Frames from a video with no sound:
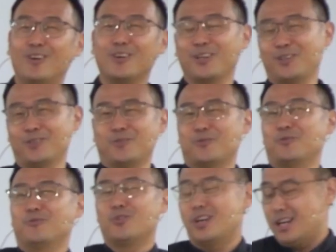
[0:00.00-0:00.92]
you
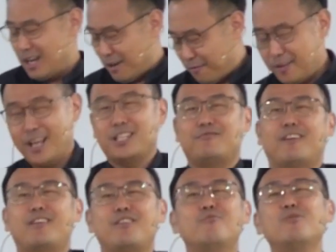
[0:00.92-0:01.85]
know, flesh
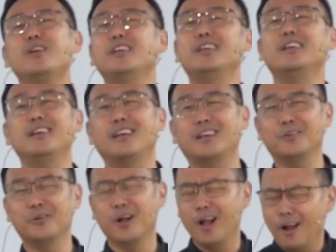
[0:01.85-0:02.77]
very weak, you
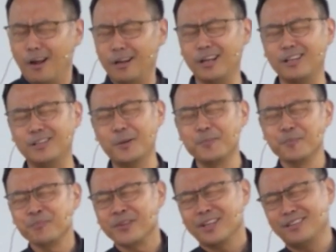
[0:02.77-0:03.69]
know.
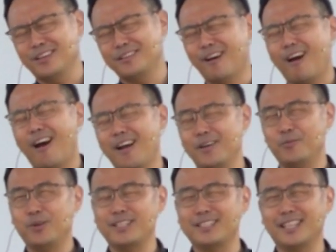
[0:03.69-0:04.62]

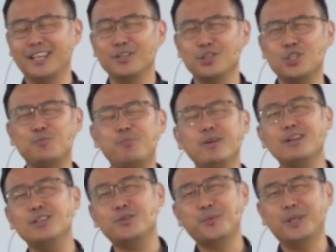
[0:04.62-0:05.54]
What is that? The spirit
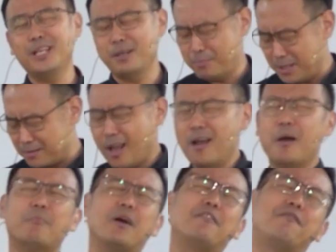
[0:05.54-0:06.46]
is willing, but
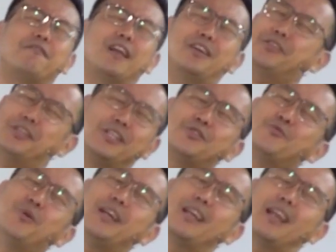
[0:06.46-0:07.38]
my flesh is
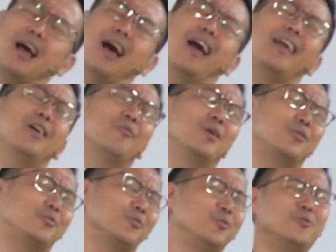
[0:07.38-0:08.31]
weak. Lahaya, what
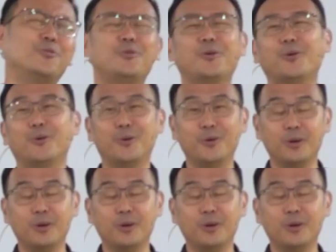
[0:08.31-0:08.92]
to do, Lord?